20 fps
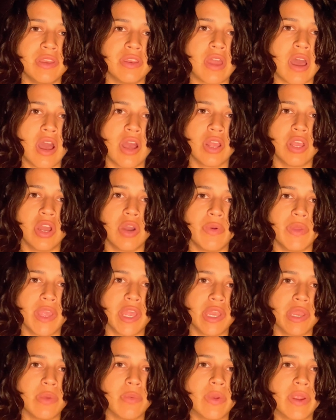not going
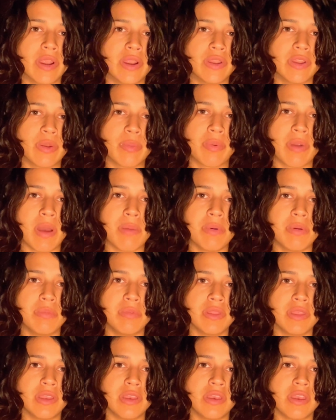anywhere. You're
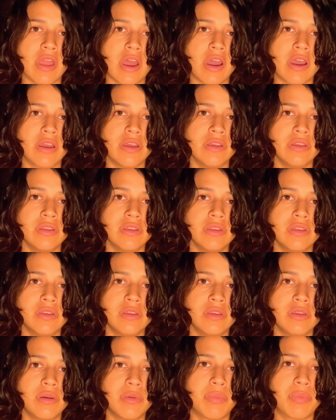probably not
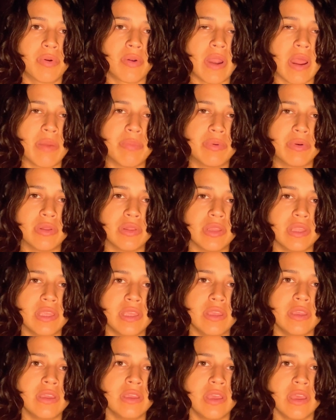
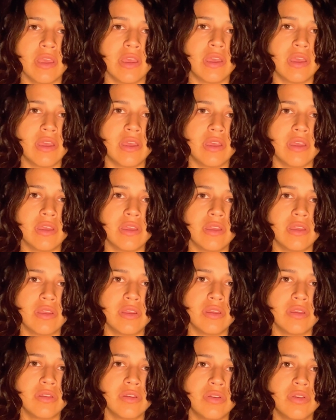properly
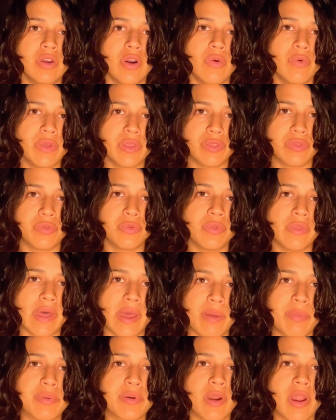going through
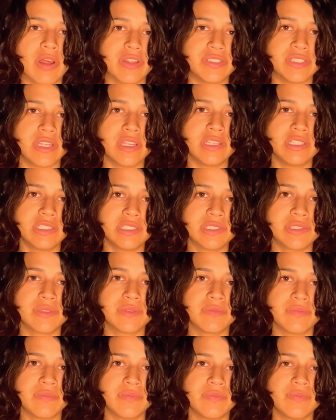that process.
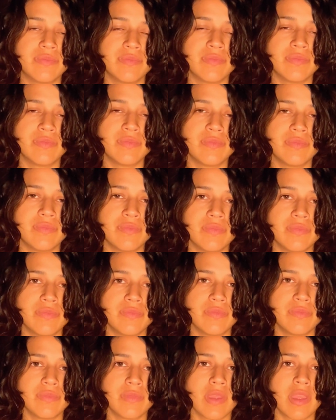
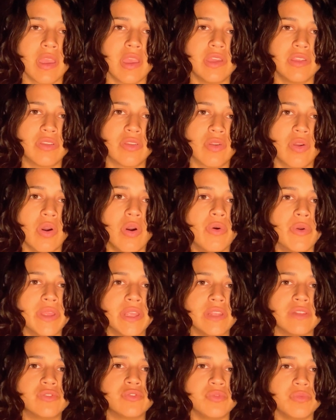It's
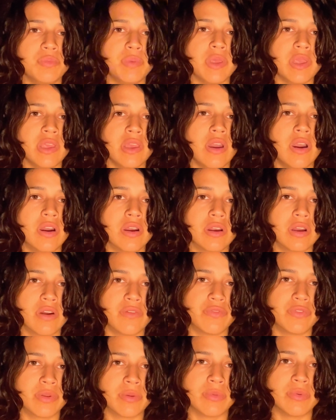going to be
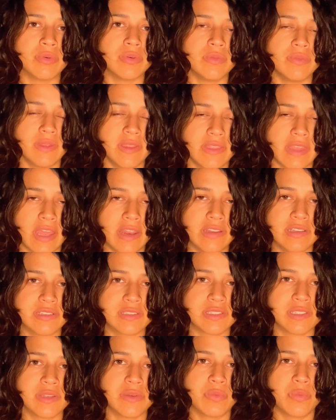uncomfortable. That is
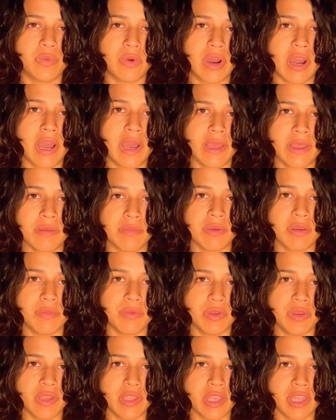what I am
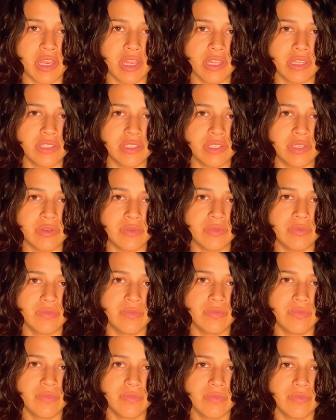communicating to you.
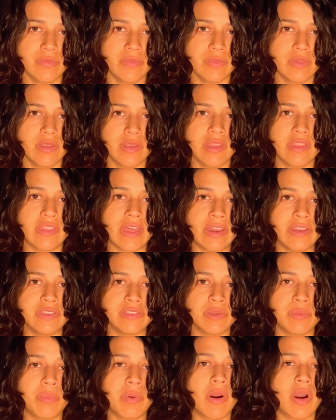That is
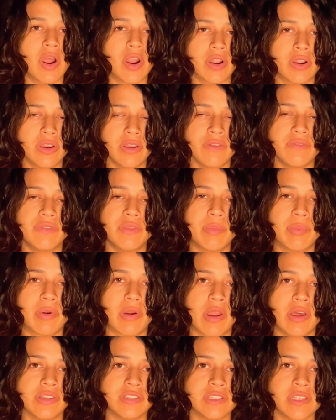a part of the
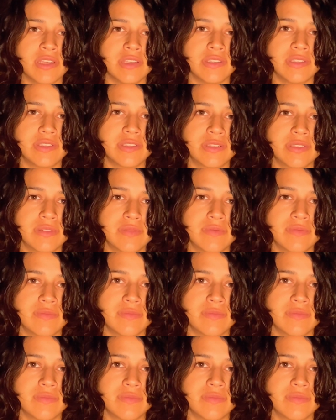process.